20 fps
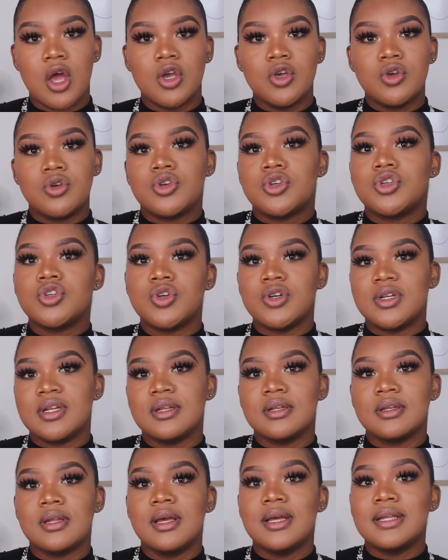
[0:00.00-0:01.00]
you
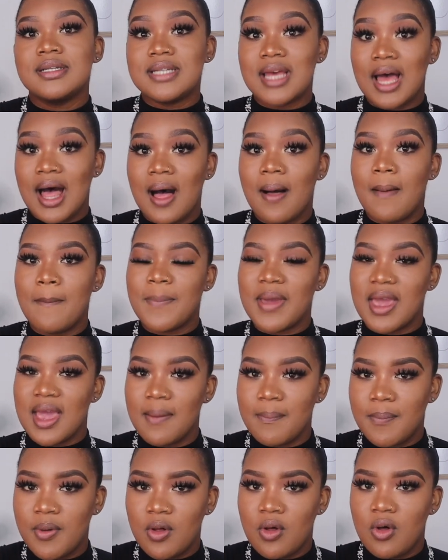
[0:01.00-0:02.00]
shouldn't tell people,